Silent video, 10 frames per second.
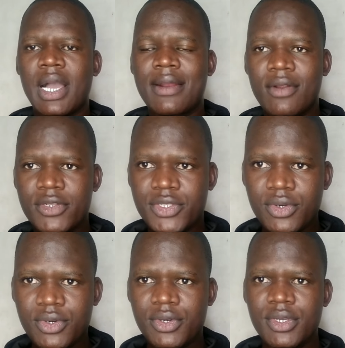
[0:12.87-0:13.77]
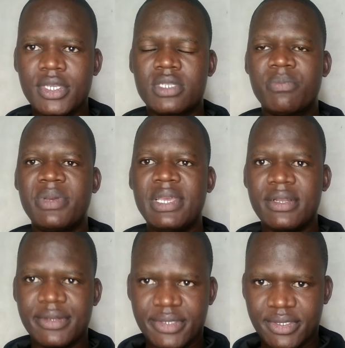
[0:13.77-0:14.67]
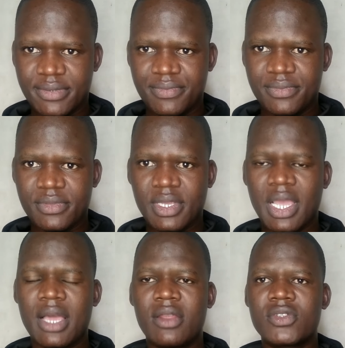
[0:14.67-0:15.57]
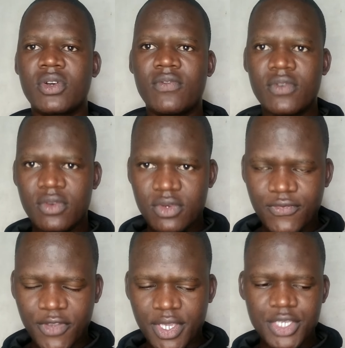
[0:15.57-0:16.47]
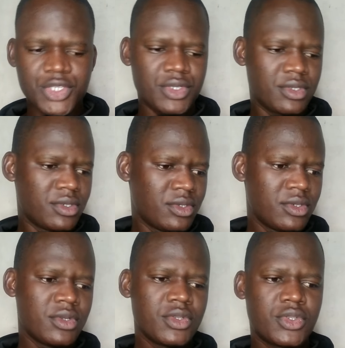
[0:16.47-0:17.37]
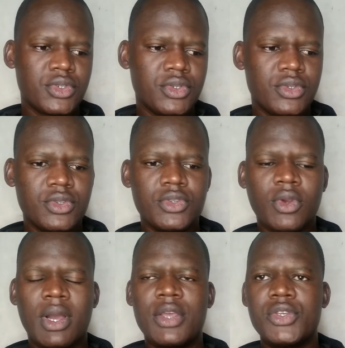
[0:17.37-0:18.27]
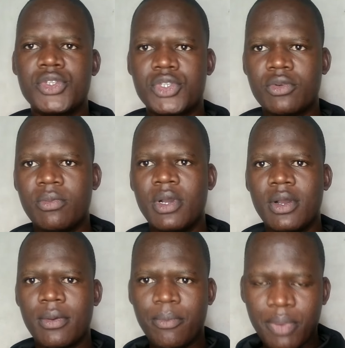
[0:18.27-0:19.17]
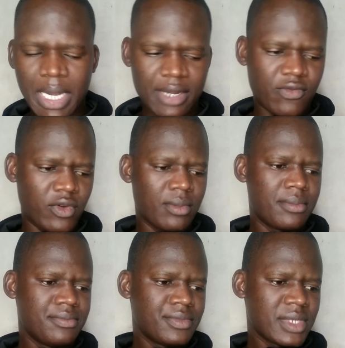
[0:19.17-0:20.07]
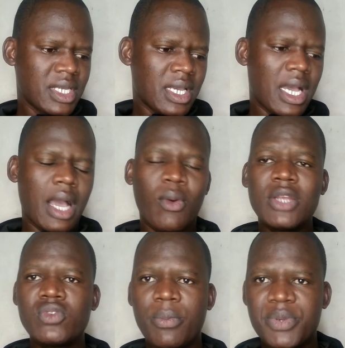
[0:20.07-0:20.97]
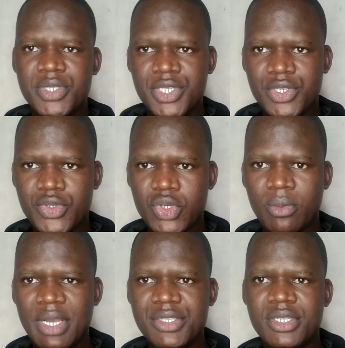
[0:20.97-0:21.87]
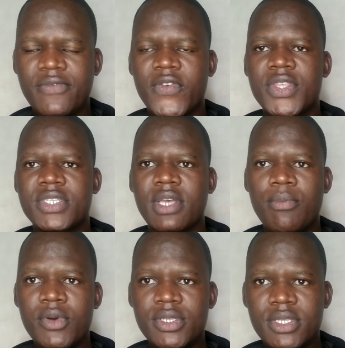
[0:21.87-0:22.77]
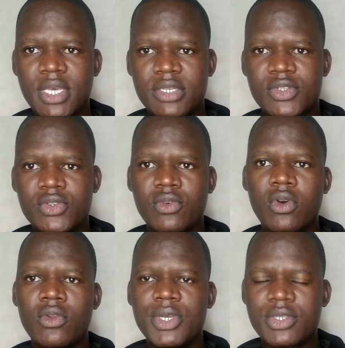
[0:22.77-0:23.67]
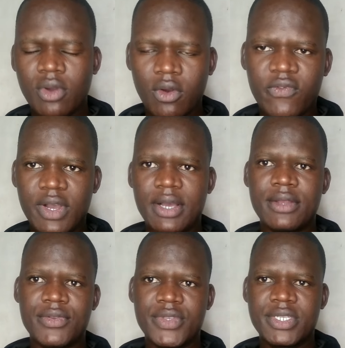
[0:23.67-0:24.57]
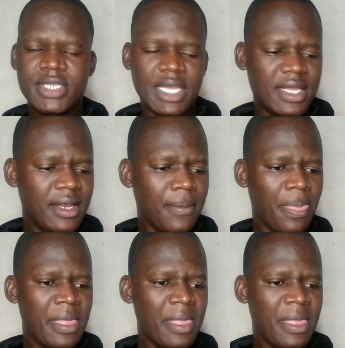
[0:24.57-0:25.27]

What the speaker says: and also it builds a lot of notification to your YouTube platform. I want to appreciate you so much for the support that you always offer to this channel,